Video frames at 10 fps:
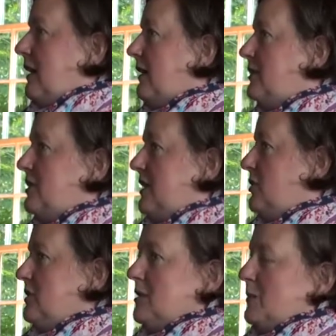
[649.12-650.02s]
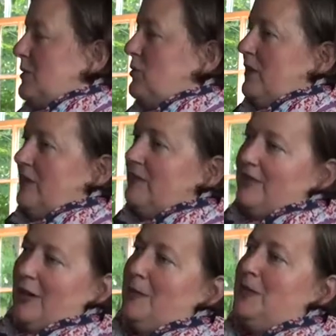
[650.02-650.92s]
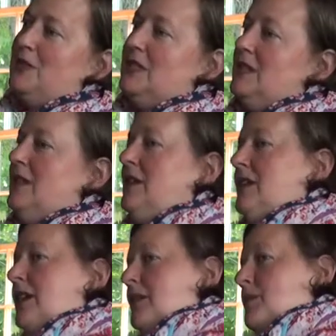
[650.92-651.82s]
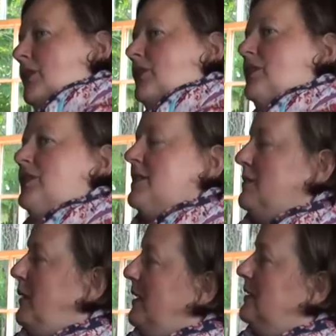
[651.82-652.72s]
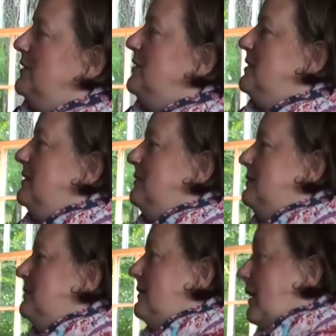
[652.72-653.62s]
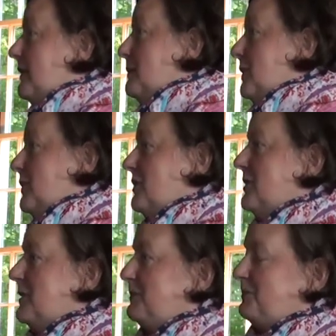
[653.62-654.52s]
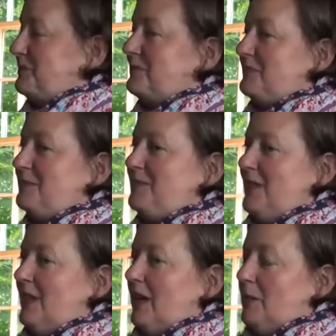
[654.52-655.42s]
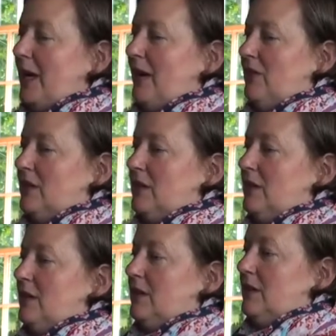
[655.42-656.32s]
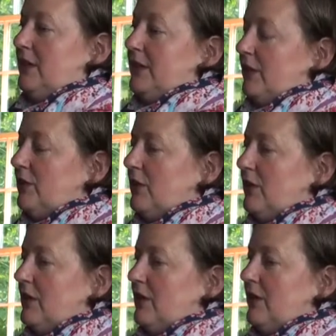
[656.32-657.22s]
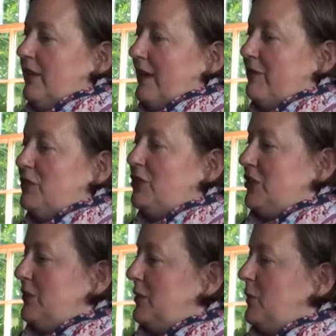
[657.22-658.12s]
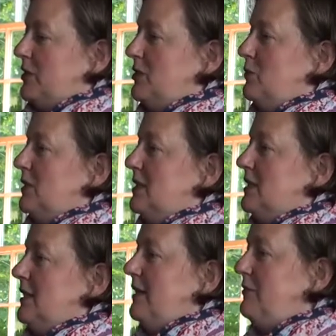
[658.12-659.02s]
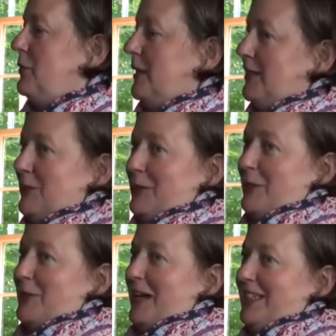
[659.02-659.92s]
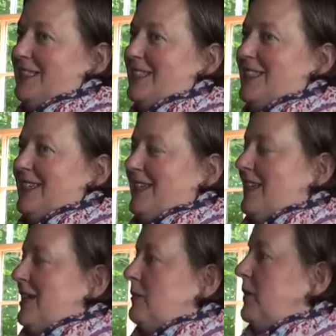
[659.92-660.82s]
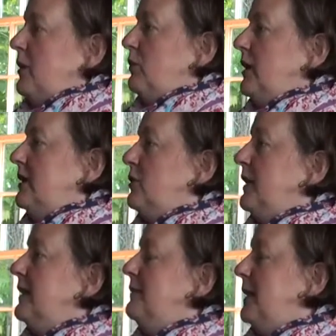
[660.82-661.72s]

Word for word: conversations between farmers and millers and bakers and oven builders about, you know, that first year the question was if we could grow grains. But what quickly